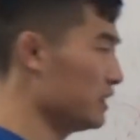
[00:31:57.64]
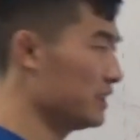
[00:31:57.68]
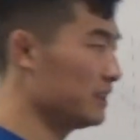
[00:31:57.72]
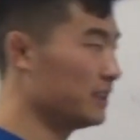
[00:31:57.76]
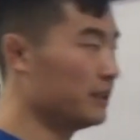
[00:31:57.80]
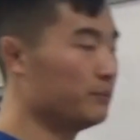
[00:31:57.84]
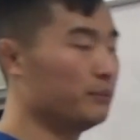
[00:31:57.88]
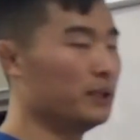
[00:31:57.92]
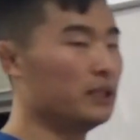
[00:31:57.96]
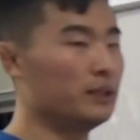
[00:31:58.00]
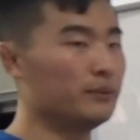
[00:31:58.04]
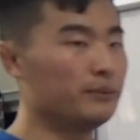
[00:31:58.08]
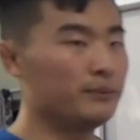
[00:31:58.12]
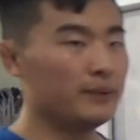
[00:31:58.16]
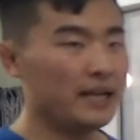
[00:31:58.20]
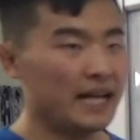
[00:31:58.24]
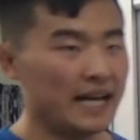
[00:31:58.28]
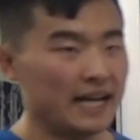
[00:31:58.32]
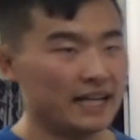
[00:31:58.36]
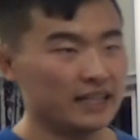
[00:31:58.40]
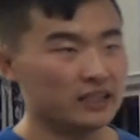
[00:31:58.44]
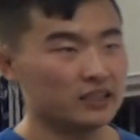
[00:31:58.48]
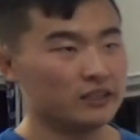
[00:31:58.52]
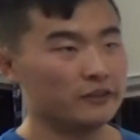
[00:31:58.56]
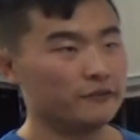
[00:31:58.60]
the minimum
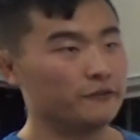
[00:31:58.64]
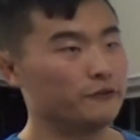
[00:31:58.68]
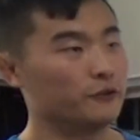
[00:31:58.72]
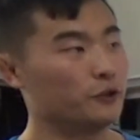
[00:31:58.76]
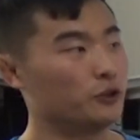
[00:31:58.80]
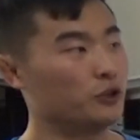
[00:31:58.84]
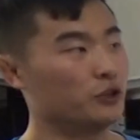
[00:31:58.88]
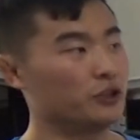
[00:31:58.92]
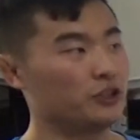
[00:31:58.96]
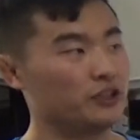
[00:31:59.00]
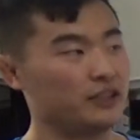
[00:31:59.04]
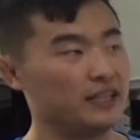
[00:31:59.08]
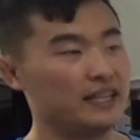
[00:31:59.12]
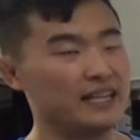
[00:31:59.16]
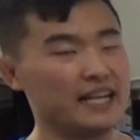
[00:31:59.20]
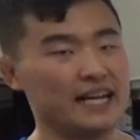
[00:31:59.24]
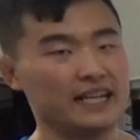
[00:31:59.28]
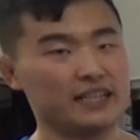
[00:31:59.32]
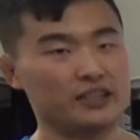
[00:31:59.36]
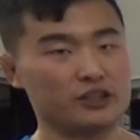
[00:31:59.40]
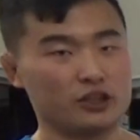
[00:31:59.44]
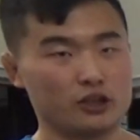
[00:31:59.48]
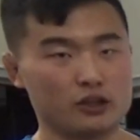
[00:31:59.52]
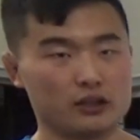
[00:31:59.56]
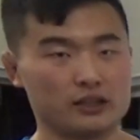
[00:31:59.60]
angle for
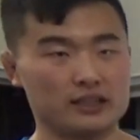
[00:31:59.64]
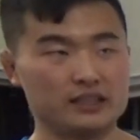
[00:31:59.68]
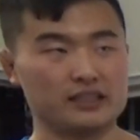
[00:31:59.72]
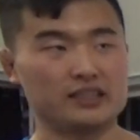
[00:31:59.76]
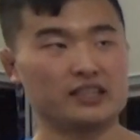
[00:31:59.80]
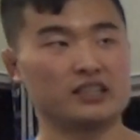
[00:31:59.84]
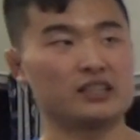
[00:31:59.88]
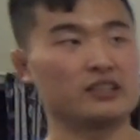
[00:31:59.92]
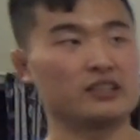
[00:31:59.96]
that total internal